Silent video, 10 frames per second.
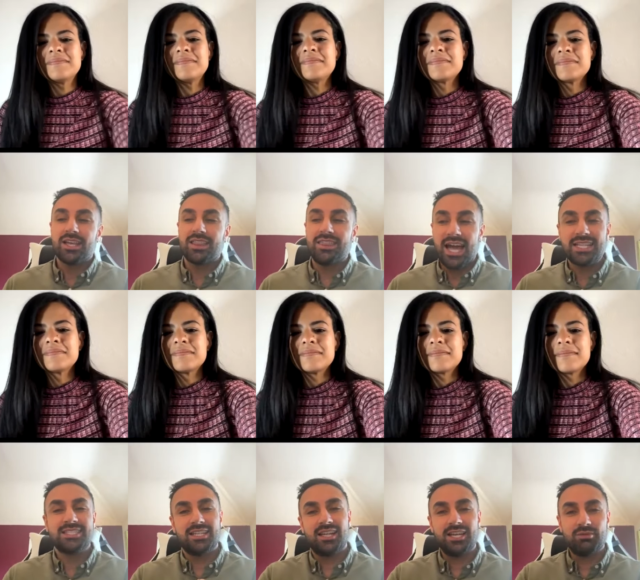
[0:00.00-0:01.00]
Speaker 1: That's
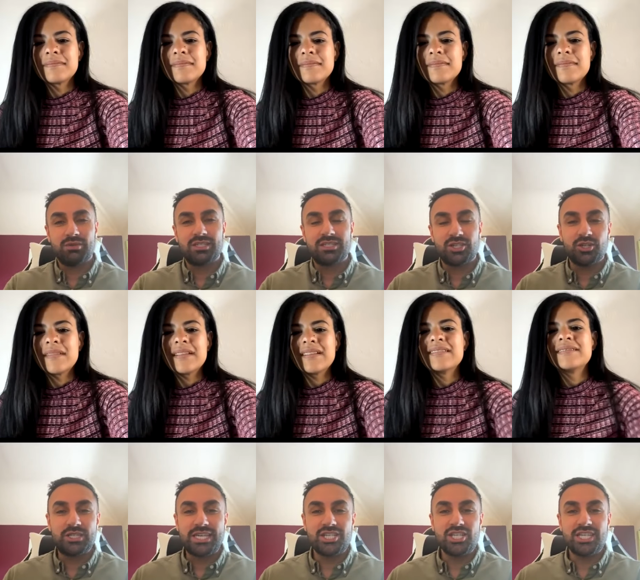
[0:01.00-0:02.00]
alignment. So you're
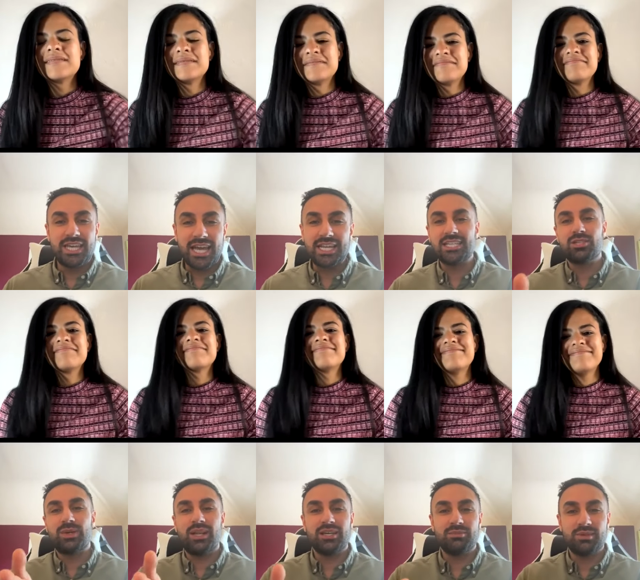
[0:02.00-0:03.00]
essentially getting into
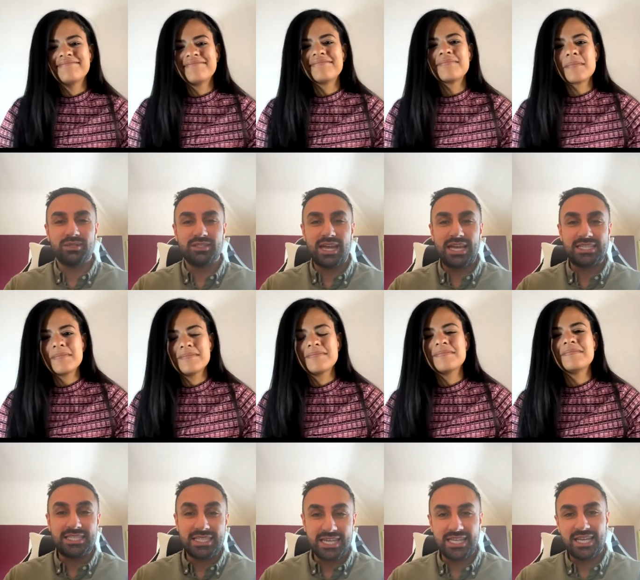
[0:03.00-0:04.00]
alignment and
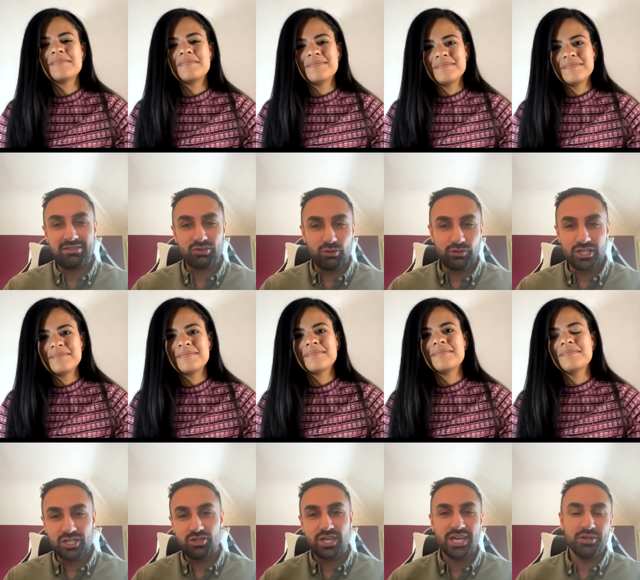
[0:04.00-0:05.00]
staying there as often
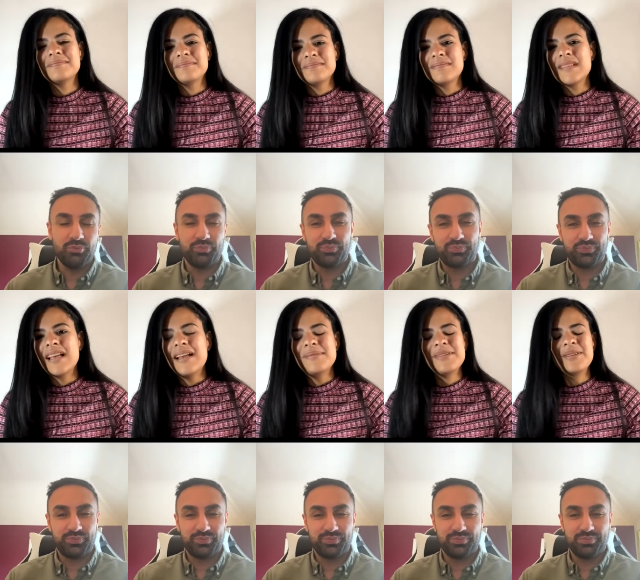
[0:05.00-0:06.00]
as you can.
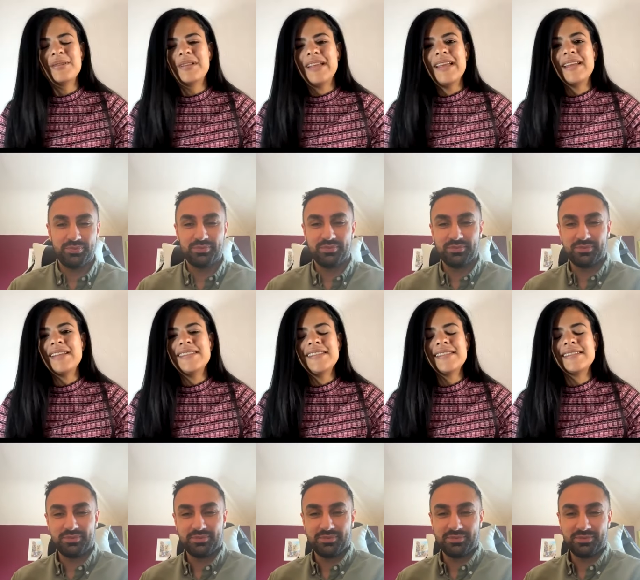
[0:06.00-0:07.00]
Speaker 2: Absolutely. And
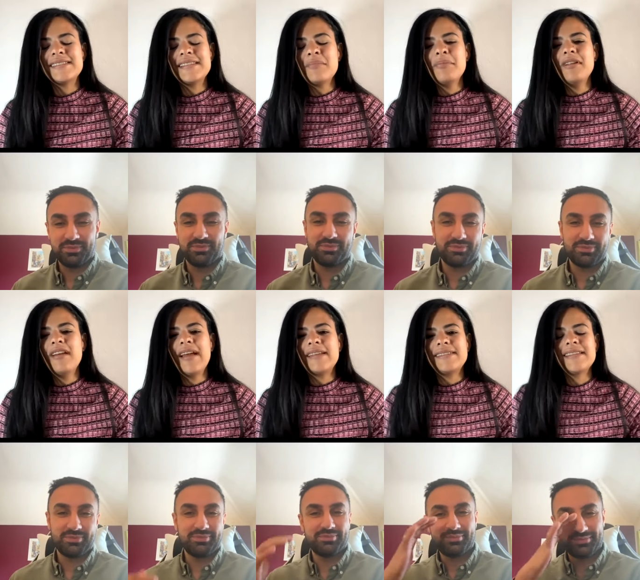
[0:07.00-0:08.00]
it's as simple
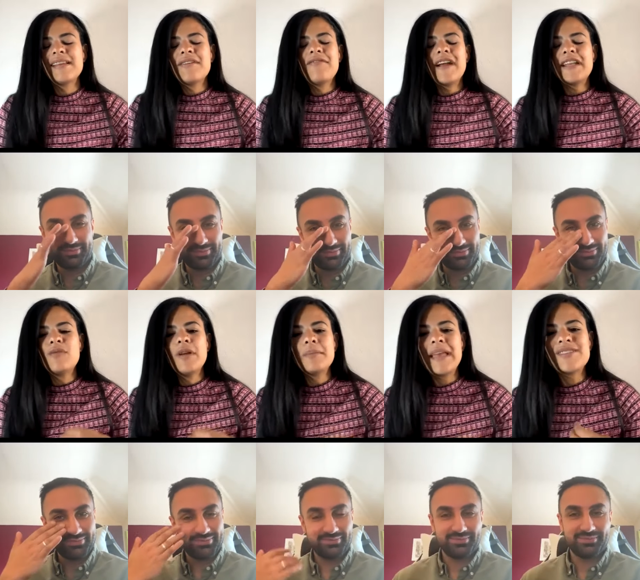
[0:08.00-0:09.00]
as finding
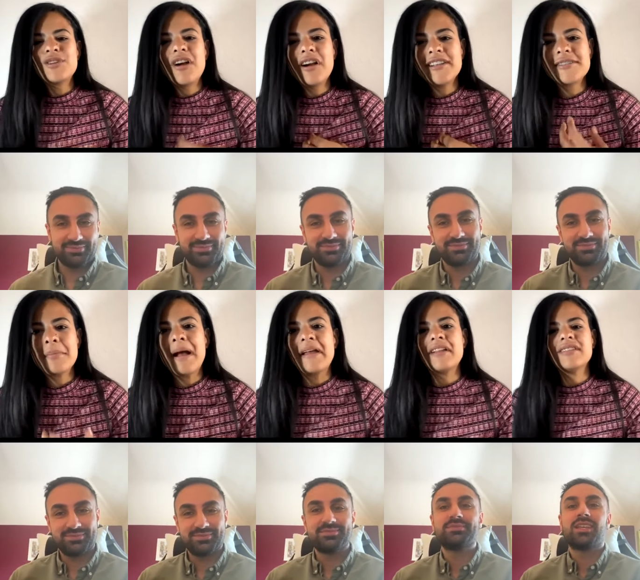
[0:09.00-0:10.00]
what makes your heart
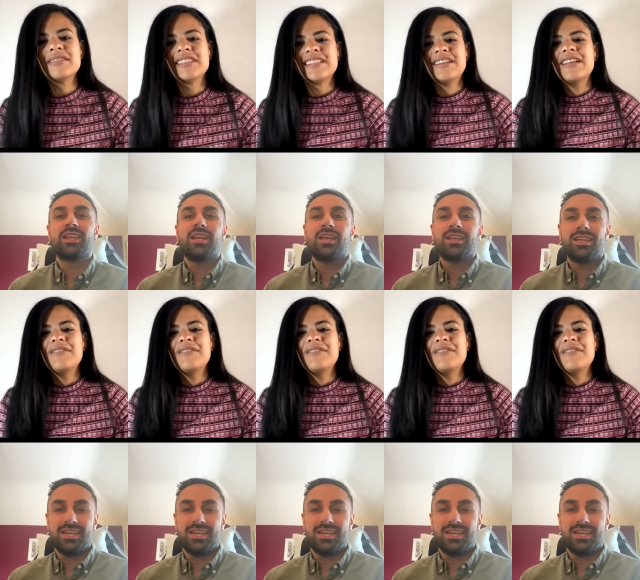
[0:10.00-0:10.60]
smile. Yes.